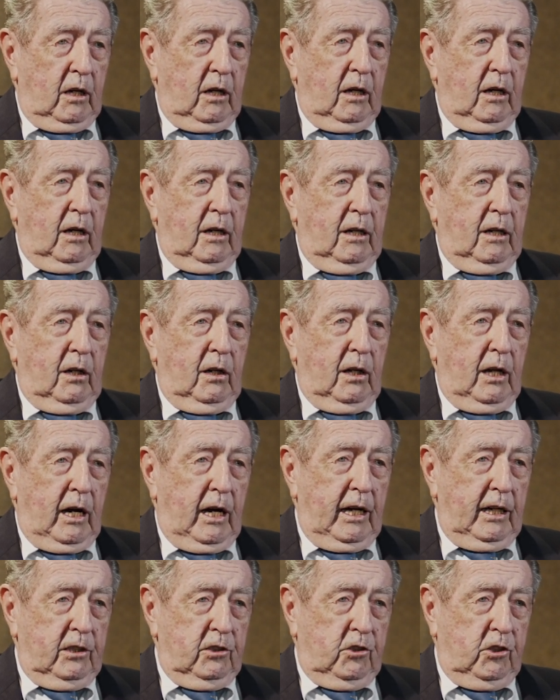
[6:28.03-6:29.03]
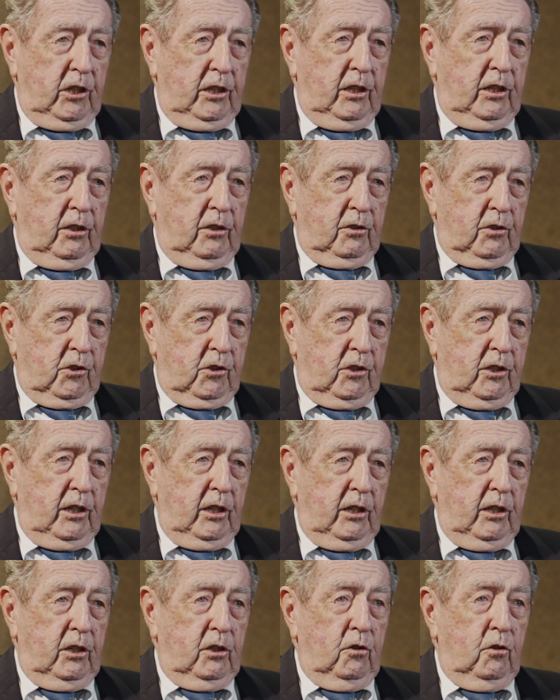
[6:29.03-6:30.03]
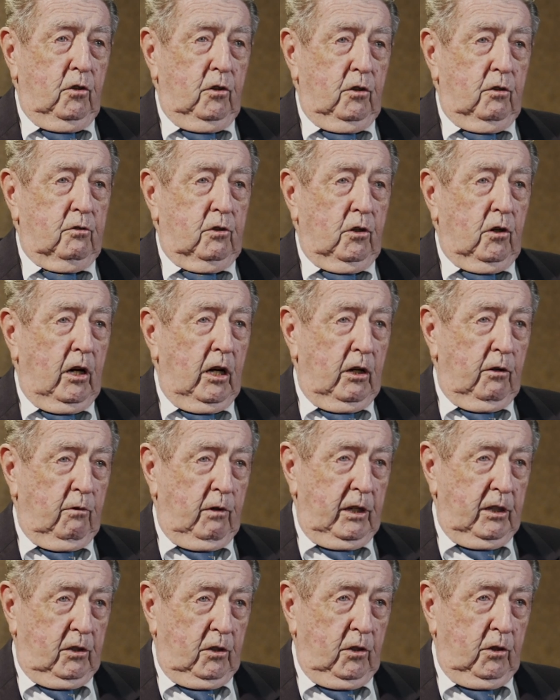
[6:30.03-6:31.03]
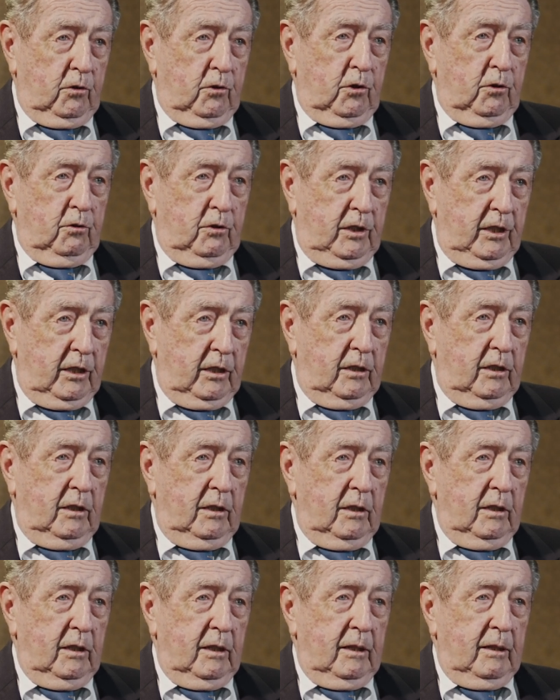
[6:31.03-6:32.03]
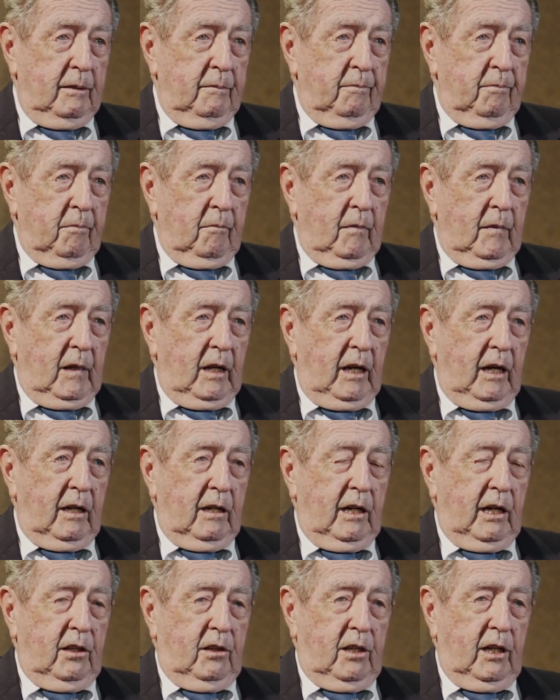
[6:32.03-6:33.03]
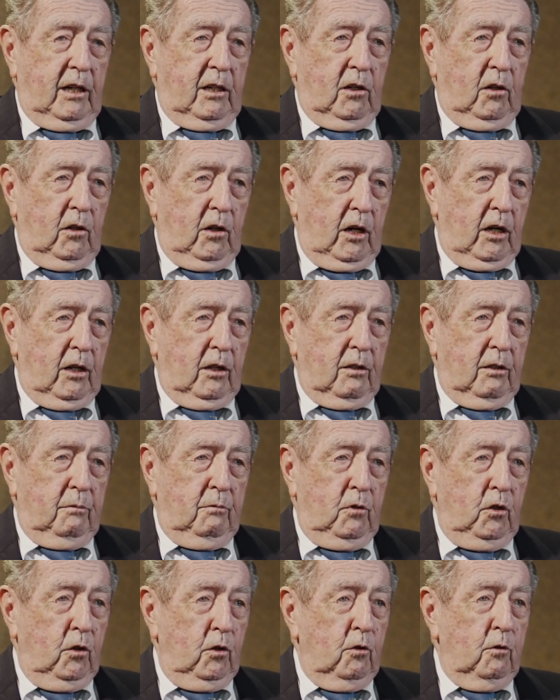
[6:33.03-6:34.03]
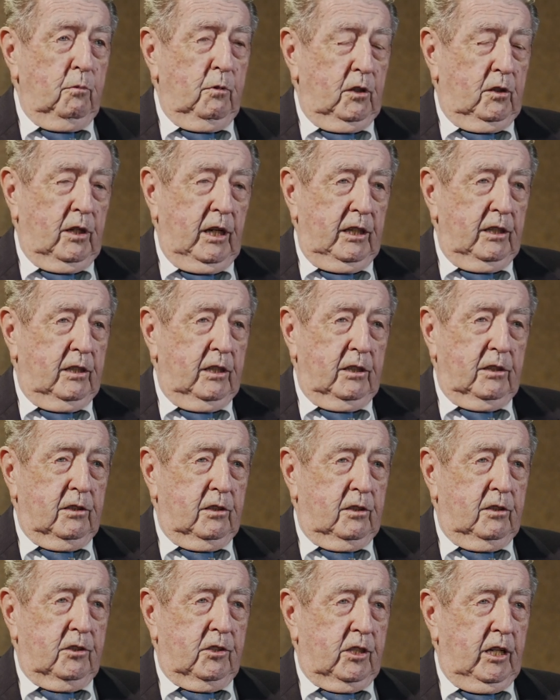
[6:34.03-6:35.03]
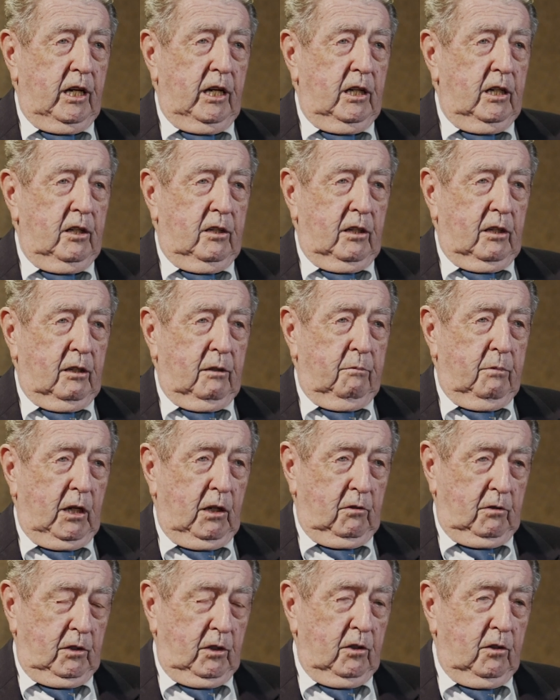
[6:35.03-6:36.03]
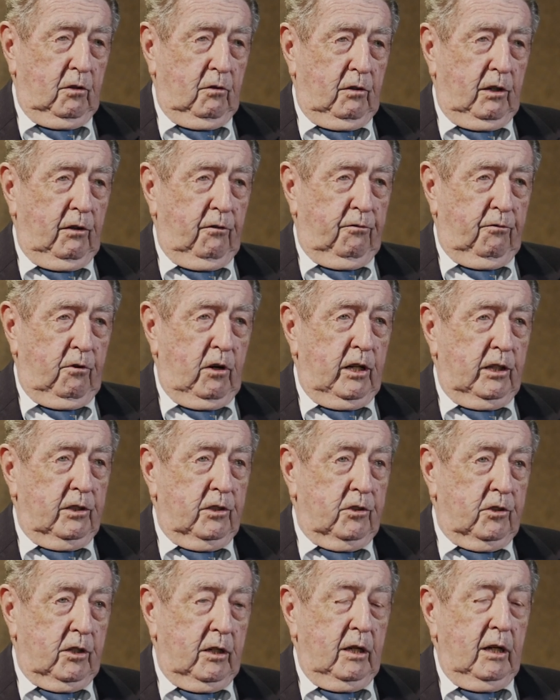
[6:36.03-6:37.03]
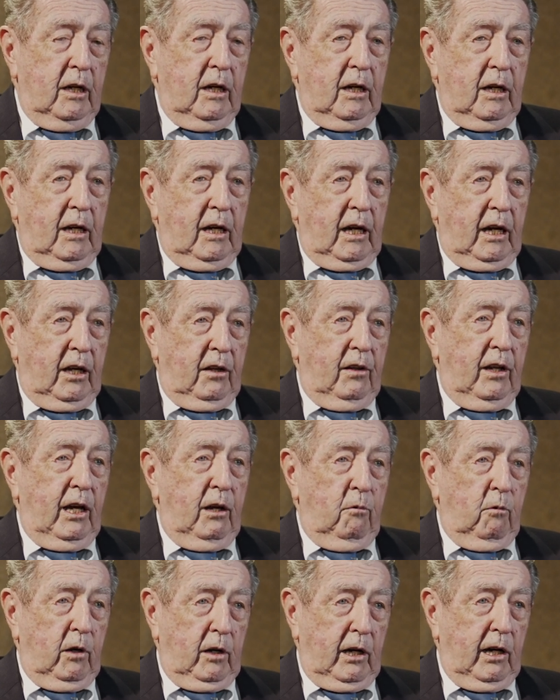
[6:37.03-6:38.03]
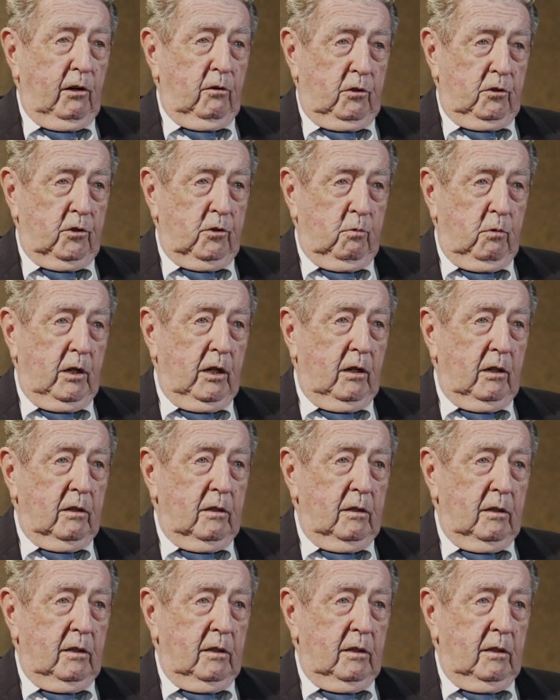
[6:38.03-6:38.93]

uh, lying, cheating, or stealing, nor tolerate those who did. And I think a lot of them knew, but they didn't say anything about, you know, their friends, and they went out as well.